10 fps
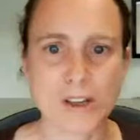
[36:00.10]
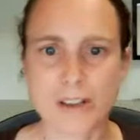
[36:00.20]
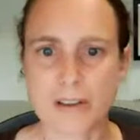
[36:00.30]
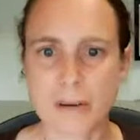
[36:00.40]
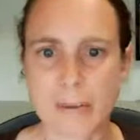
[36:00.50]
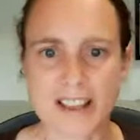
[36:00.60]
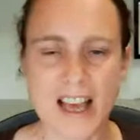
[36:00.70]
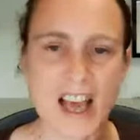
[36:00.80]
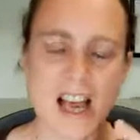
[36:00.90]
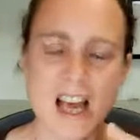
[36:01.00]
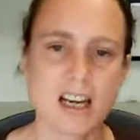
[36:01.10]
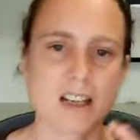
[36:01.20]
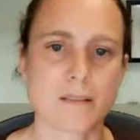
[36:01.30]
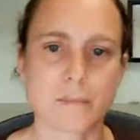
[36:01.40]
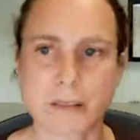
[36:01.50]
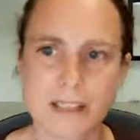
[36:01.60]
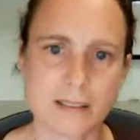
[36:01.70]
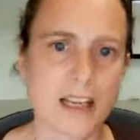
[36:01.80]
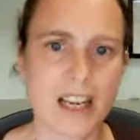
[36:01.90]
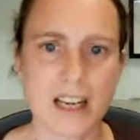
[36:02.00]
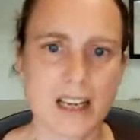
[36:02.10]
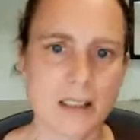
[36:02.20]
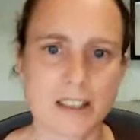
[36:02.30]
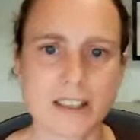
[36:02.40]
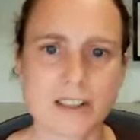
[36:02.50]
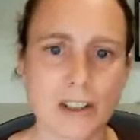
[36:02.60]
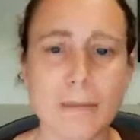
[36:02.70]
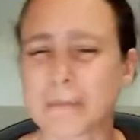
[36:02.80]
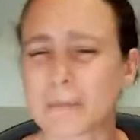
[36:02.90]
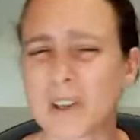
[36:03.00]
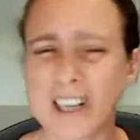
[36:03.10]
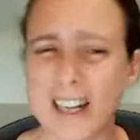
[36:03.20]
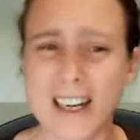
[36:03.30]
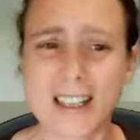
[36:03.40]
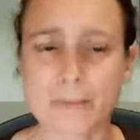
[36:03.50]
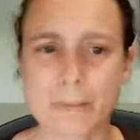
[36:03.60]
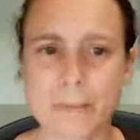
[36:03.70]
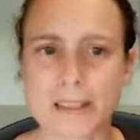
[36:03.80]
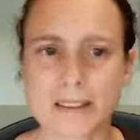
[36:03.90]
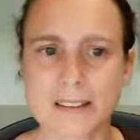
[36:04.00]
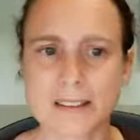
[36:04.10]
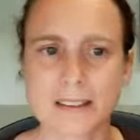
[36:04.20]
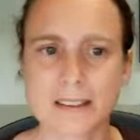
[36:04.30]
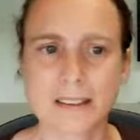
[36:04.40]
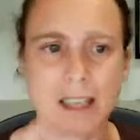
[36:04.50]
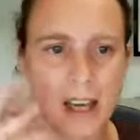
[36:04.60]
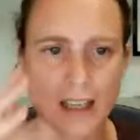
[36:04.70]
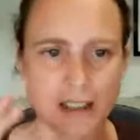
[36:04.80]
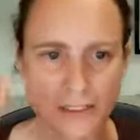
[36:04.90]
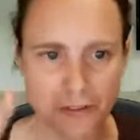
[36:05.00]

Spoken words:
or two about that and play some games. So I'm working on it, but not as